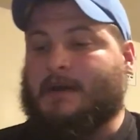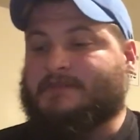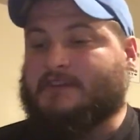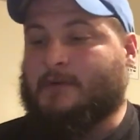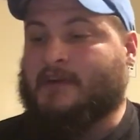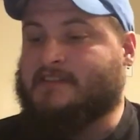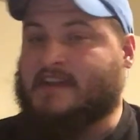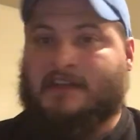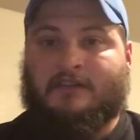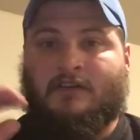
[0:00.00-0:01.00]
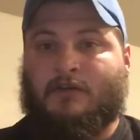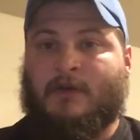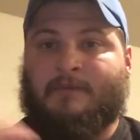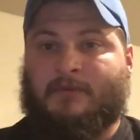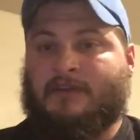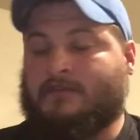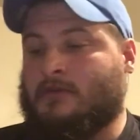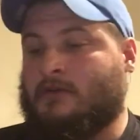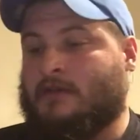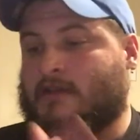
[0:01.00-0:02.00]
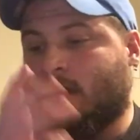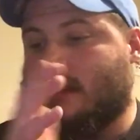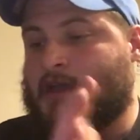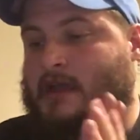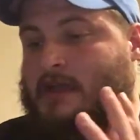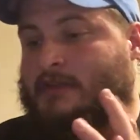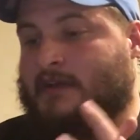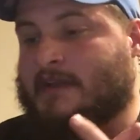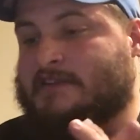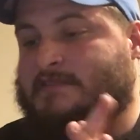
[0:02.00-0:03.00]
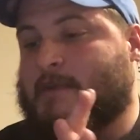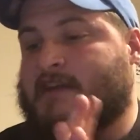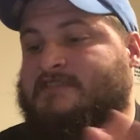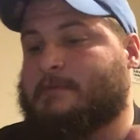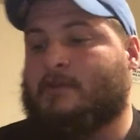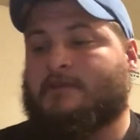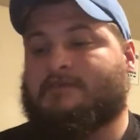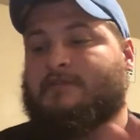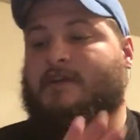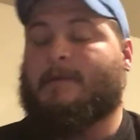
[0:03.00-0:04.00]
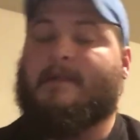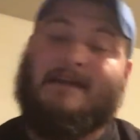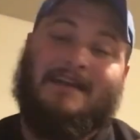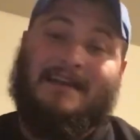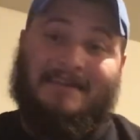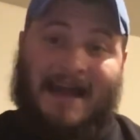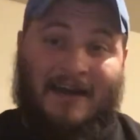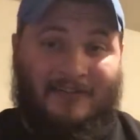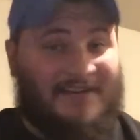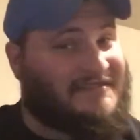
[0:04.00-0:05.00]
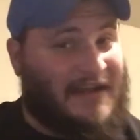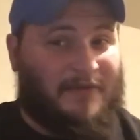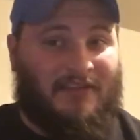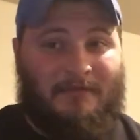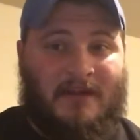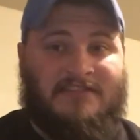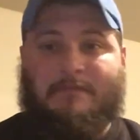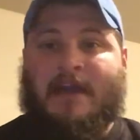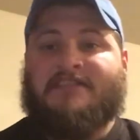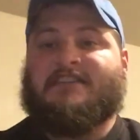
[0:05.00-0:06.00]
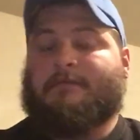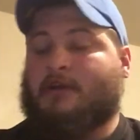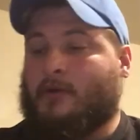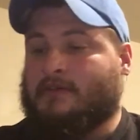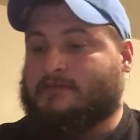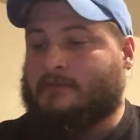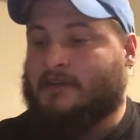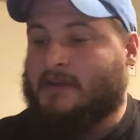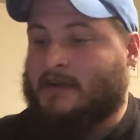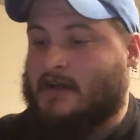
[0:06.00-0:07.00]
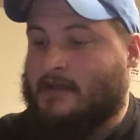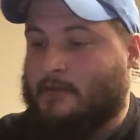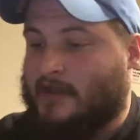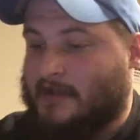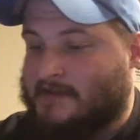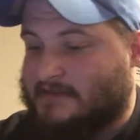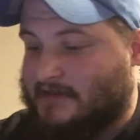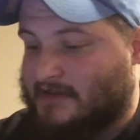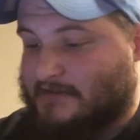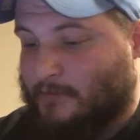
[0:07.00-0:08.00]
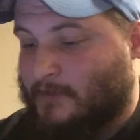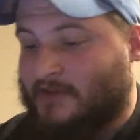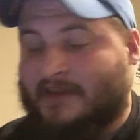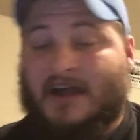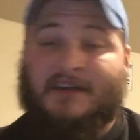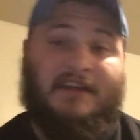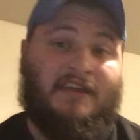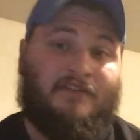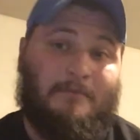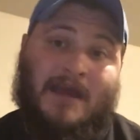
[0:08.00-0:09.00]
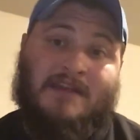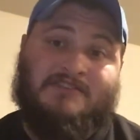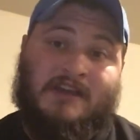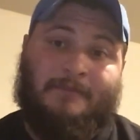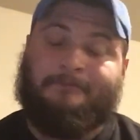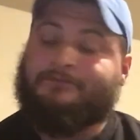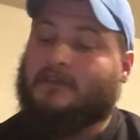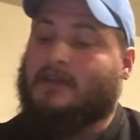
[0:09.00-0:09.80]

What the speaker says: So we're going to take a little quick preview and look at this matchup going through here. Now, there's not really much matchup going through here. I mean, it's a really uneven matchup.